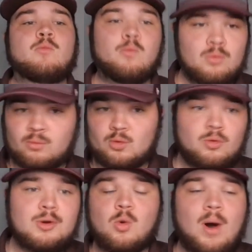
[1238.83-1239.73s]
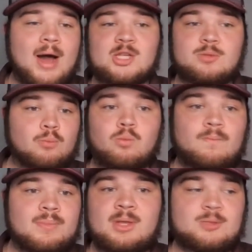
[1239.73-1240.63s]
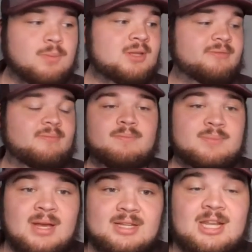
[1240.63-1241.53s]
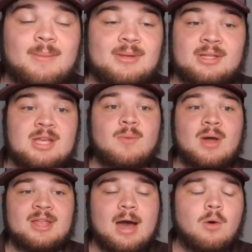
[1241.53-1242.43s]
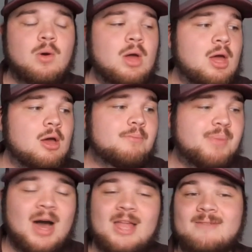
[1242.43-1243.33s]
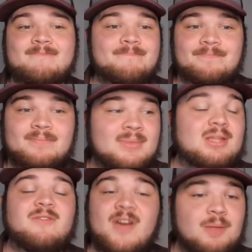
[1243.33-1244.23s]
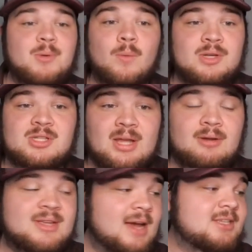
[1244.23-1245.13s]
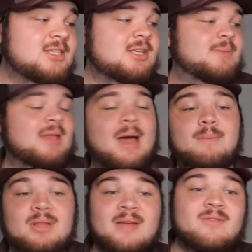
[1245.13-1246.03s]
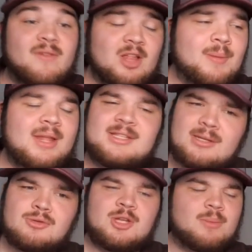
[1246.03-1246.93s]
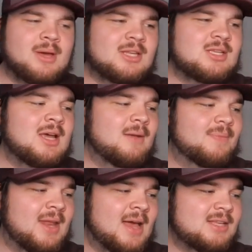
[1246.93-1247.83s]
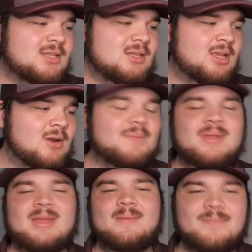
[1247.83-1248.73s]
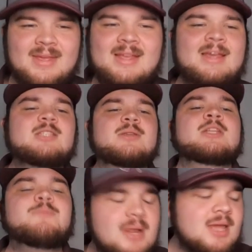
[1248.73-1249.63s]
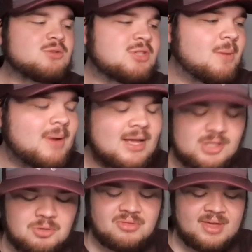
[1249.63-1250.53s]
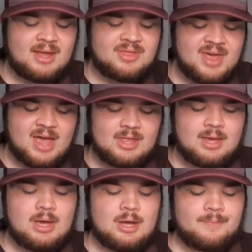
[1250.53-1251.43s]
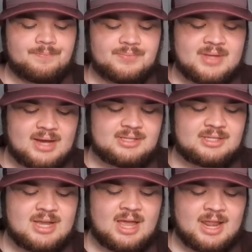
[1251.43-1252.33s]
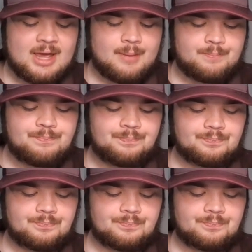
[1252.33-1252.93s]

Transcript: Recruiting-wise, it's Texas A&M as a lead right now, but the development wasn't there. Texas has been, I believe, developing. And it's interesting because it hasn't, you know, it's been interesting, but I do think that Texas A&M